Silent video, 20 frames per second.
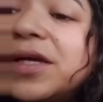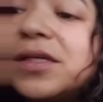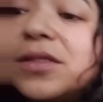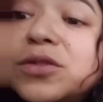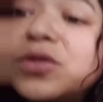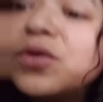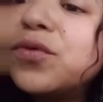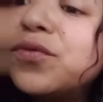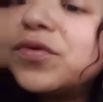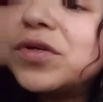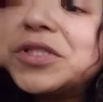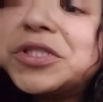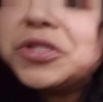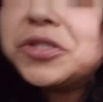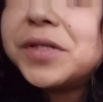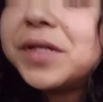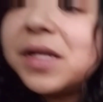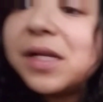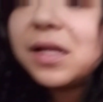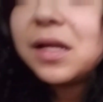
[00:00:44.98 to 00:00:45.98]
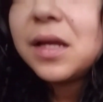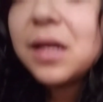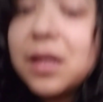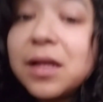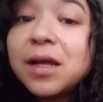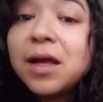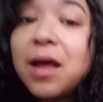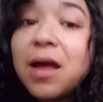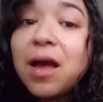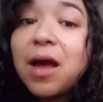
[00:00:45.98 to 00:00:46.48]
so frustrating.
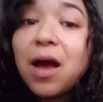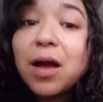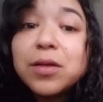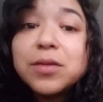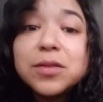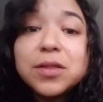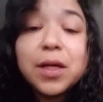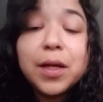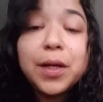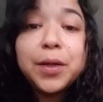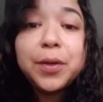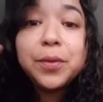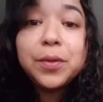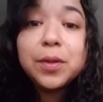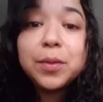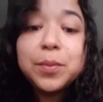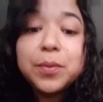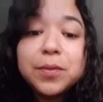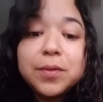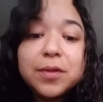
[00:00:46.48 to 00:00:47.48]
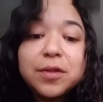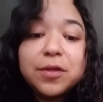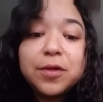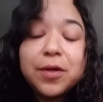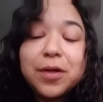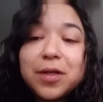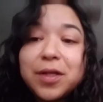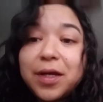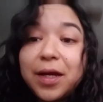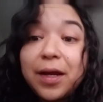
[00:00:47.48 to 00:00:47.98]
I grew up with
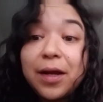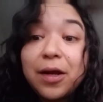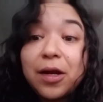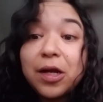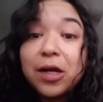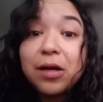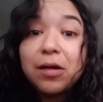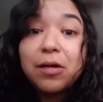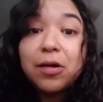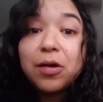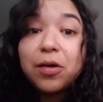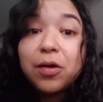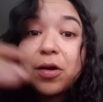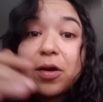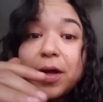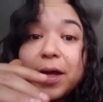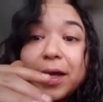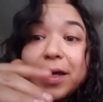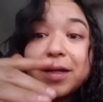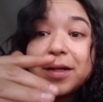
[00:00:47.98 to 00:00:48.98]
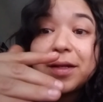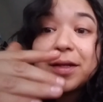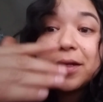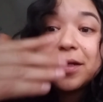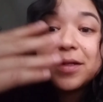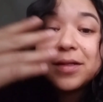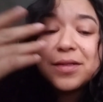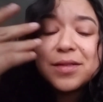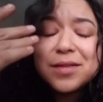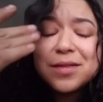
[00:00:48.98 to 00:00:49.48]
curly hair, and
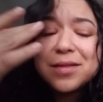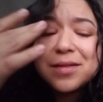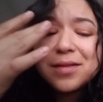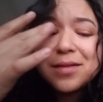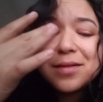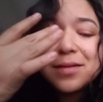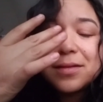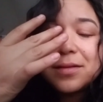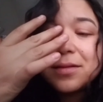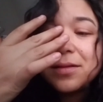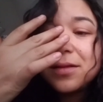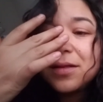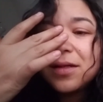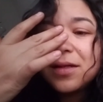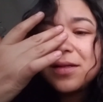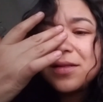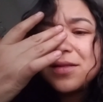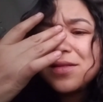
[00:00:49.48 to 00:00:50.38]
you